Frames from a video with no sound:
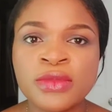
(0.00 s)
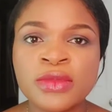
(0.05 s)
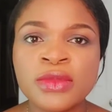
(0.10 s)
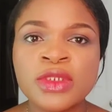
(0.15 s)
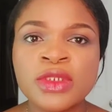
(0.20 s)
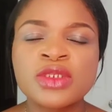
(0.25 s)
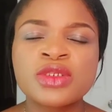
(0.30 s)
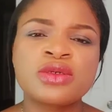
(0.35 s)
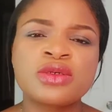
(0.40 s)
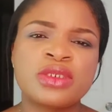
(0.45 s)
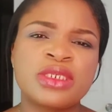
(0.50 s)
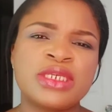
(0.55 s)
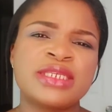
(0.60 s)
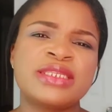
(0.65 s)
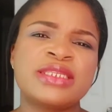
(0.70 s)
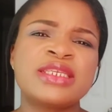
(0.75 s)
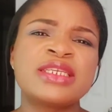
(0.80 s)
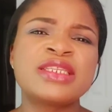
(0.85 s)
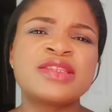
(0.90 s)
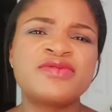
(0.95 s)
So there's
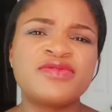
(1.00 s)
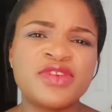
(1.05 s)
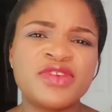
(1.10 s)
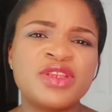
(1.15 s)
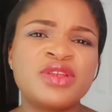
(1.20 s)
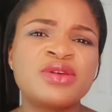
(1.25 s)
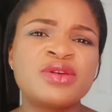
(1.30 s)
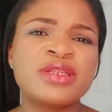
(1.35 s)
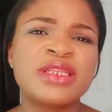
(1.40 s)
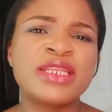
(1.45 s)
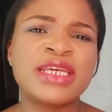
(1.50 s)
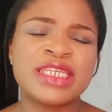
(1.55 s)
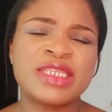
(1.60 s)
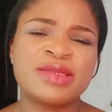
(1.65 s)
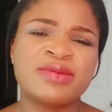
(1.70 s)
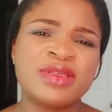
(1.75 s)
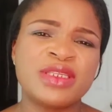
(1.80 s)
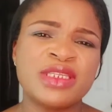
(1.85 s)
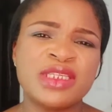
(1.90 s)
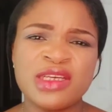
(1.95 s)
this video that has
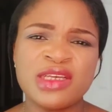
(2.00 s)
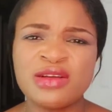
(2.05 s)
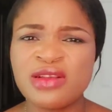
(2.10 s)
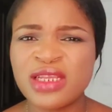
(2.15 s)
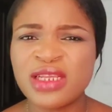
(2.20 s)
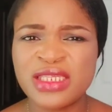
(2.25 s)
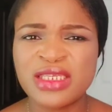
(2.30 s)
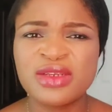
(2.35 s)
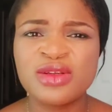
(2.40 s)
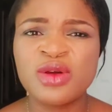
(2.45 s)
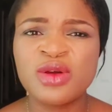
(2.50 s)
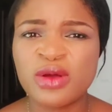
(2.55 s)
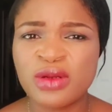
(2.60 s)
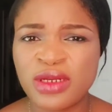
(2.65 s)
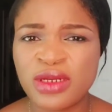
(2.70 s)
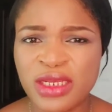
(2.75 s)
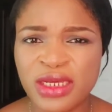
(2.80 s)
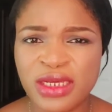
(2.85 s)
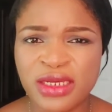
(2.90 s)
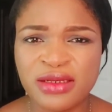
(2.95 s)
been circulating
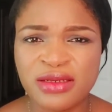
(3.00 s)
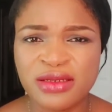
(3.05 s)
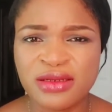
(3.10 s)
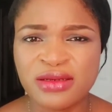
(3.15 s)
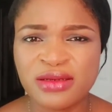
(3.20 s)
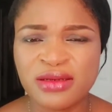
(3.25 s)
online.